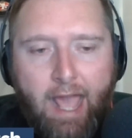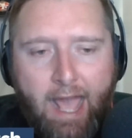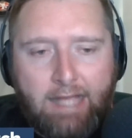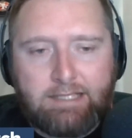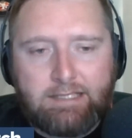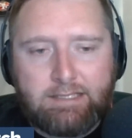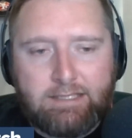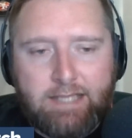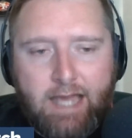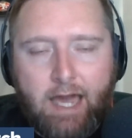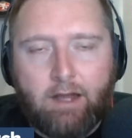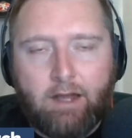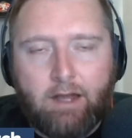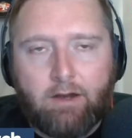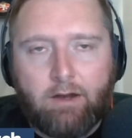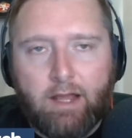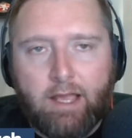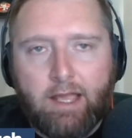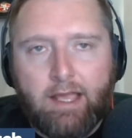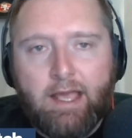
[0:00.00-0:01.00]
and
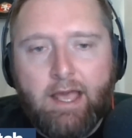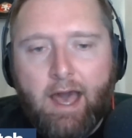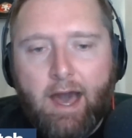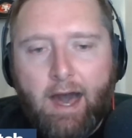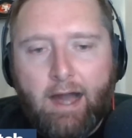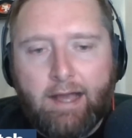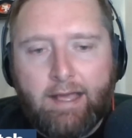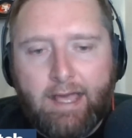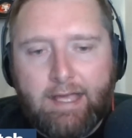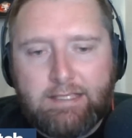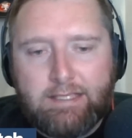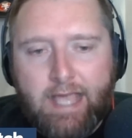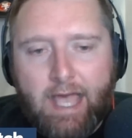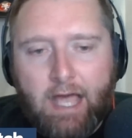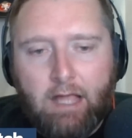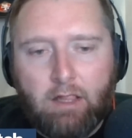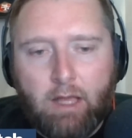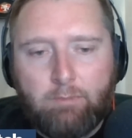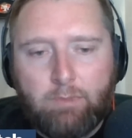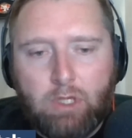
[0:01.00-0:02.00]
Saturday against
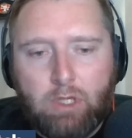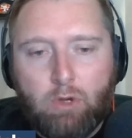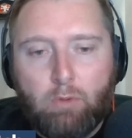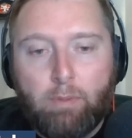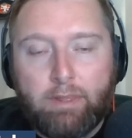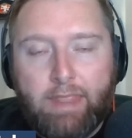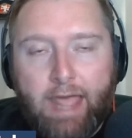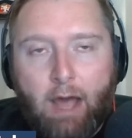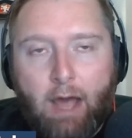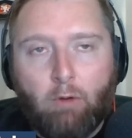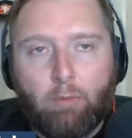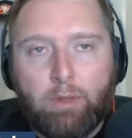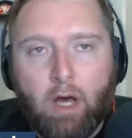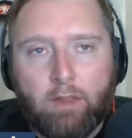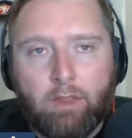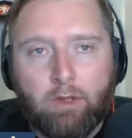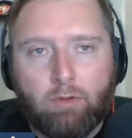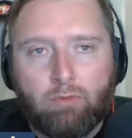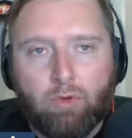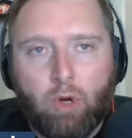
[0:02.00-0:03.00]
LMU, but that will be on
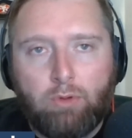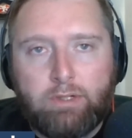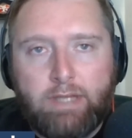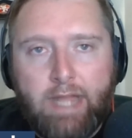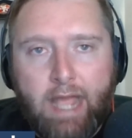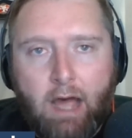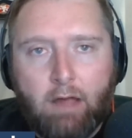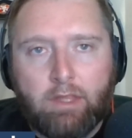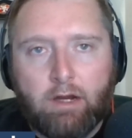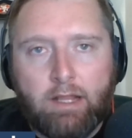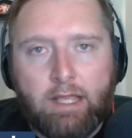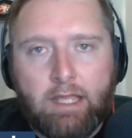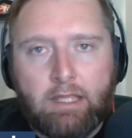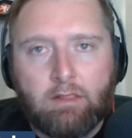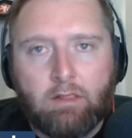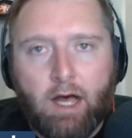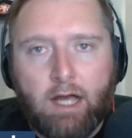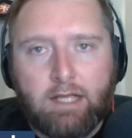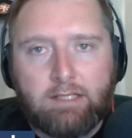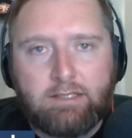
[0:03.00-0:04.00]
the road down there
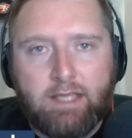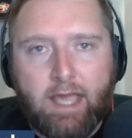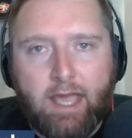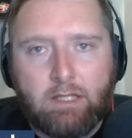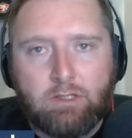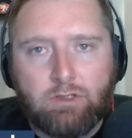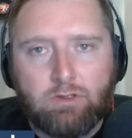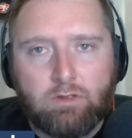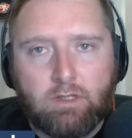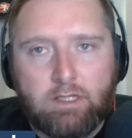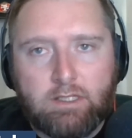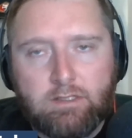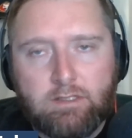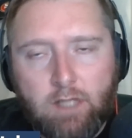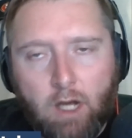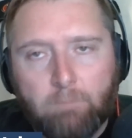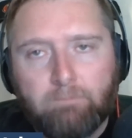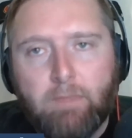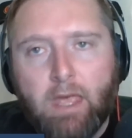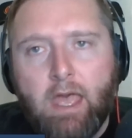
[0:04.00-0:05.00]
in Los Angeles.
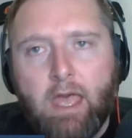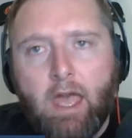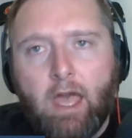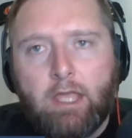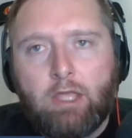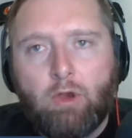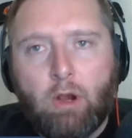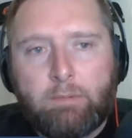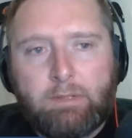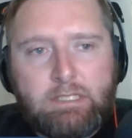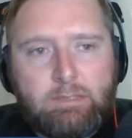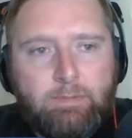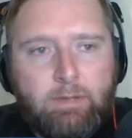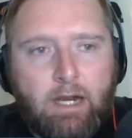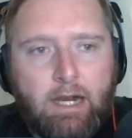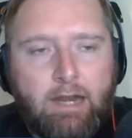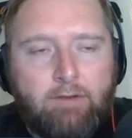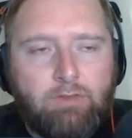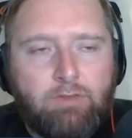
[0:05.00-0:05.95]
So you're up to speed on